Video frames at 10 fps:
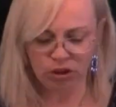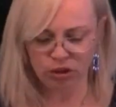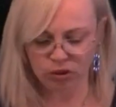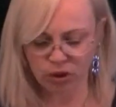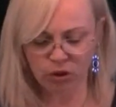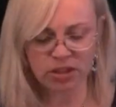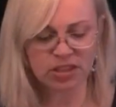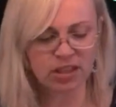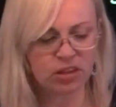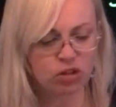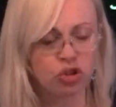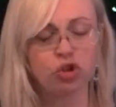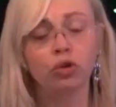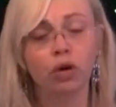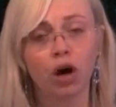You'll notice that there's
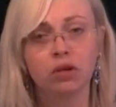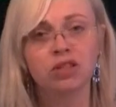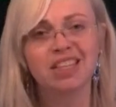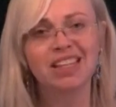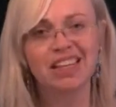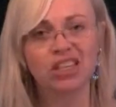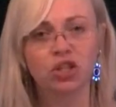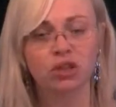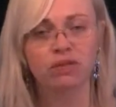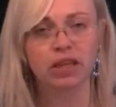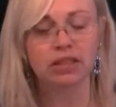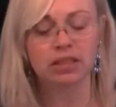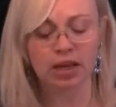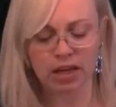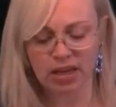2 codes in each of these.